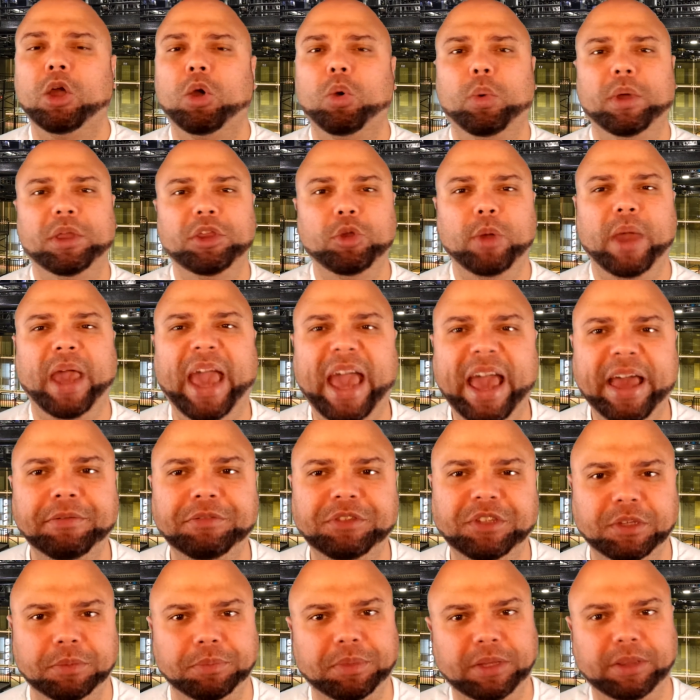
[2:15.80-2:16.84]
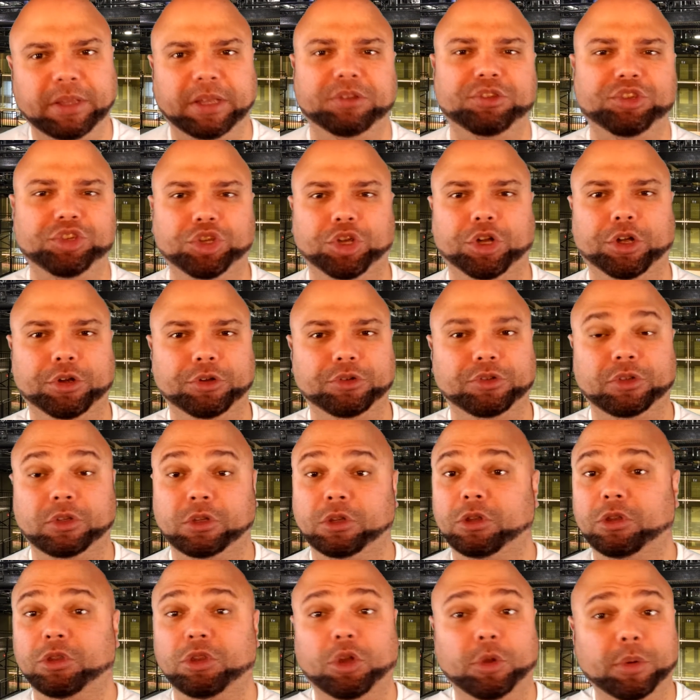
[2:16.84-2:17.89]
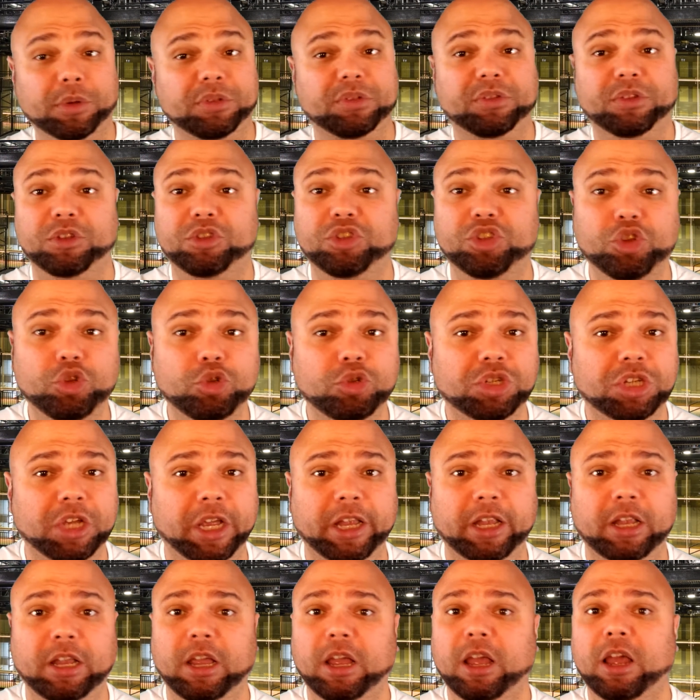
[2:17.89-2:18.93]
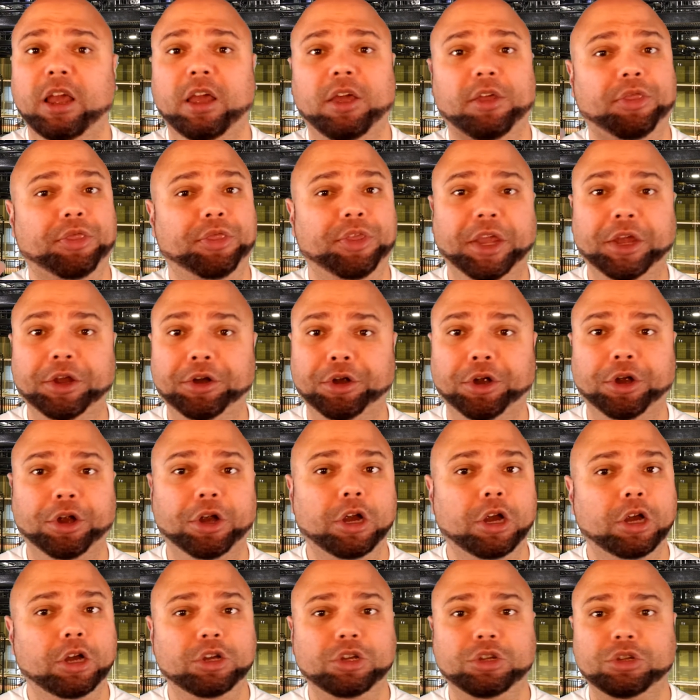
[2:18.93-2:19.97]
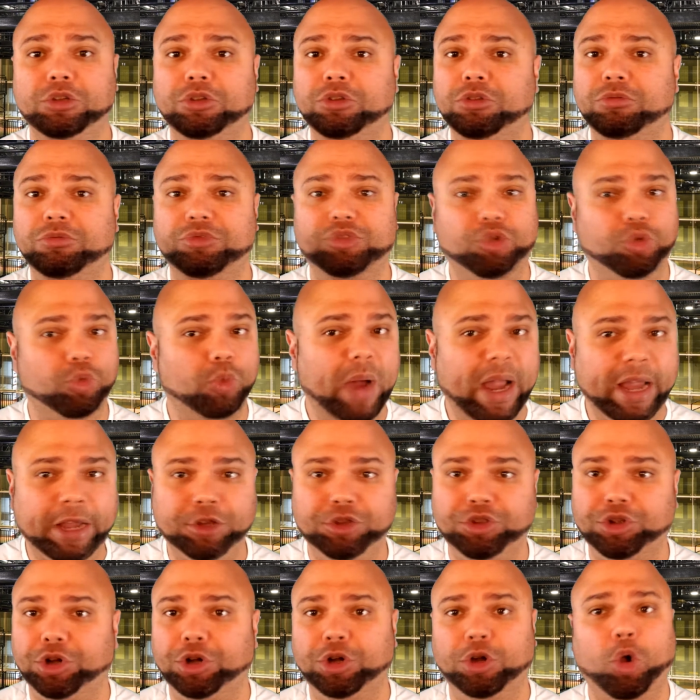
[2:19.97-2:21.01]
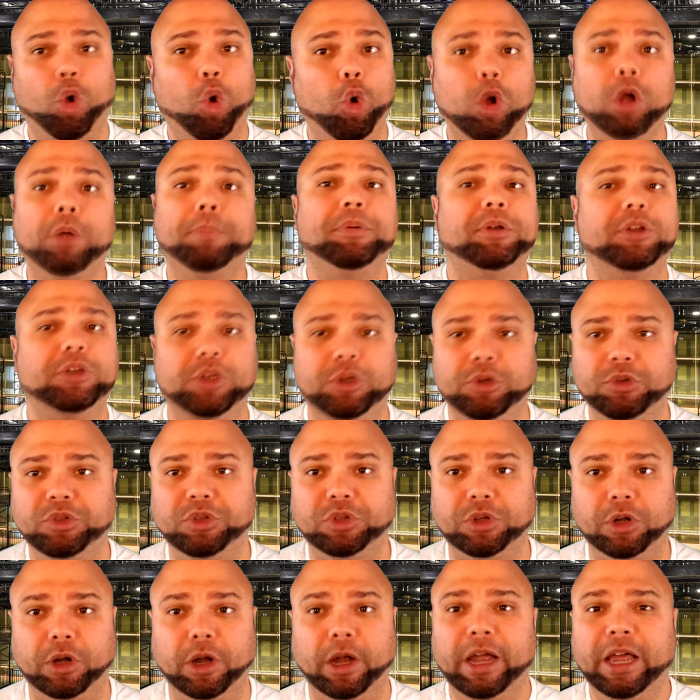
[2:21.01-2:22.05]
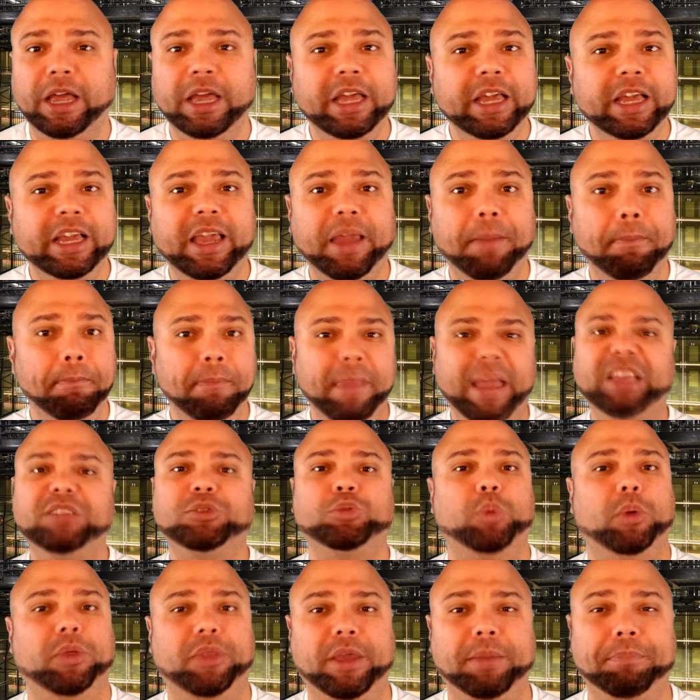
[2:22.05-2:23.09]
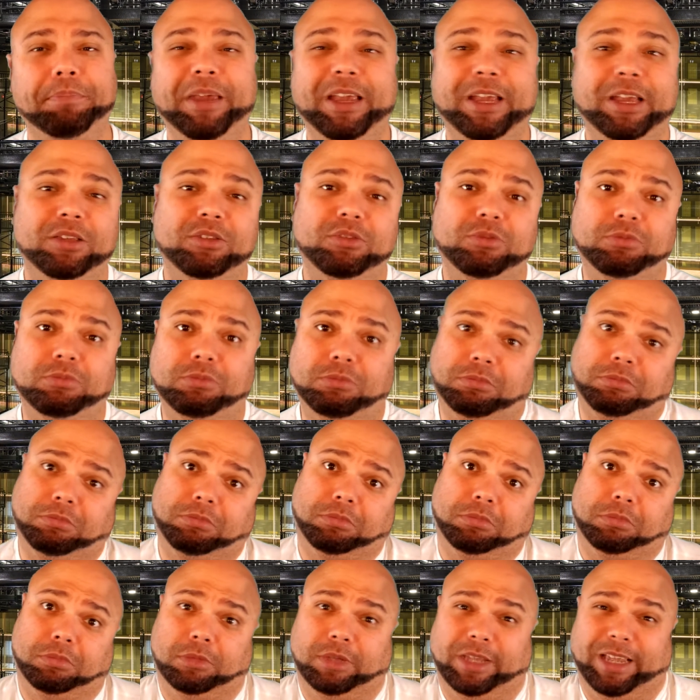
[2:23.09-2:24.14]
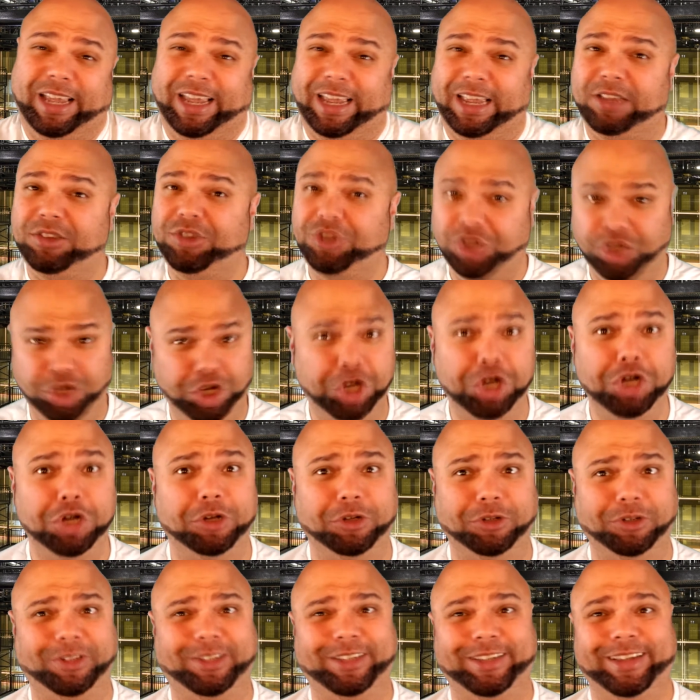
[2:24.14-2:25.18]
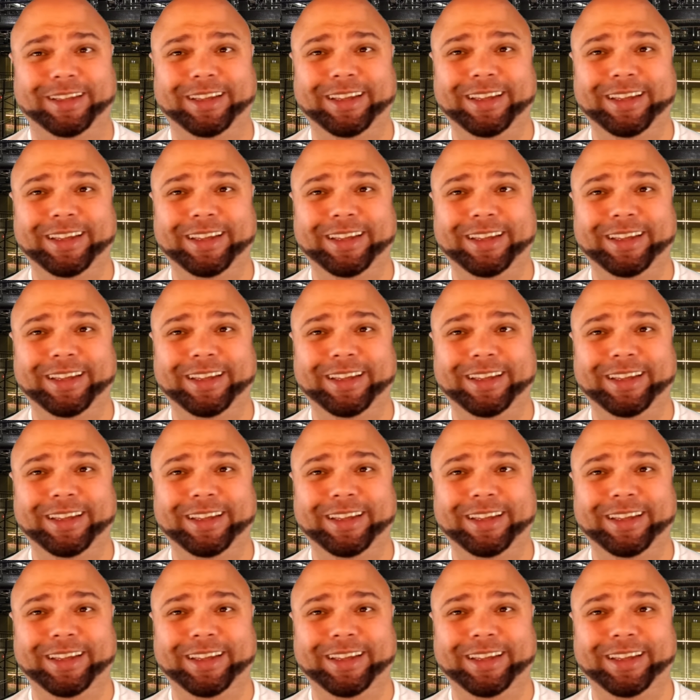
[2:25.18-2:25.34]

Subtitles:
When you have something that's yours, no institution, theater, director, or producer can mess with it because it's yours.